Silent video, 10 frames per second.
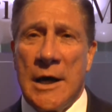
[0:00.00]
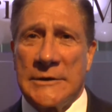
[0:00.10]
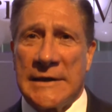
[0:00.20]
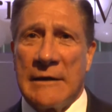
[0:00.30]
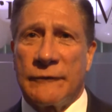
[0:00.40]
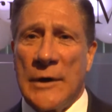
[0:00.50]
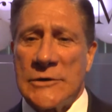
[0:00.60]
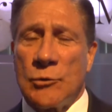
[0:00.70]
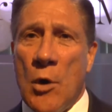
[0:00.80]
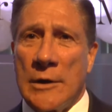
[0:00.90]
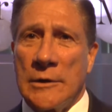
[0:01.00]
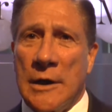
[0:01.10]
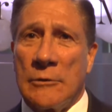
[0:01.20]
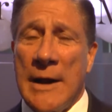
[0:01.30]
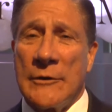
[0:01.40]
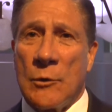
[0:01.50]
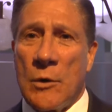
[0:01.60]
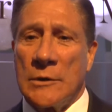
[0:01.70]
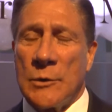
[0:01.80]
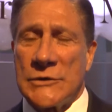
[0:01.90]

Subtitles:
to get fresh water around the world.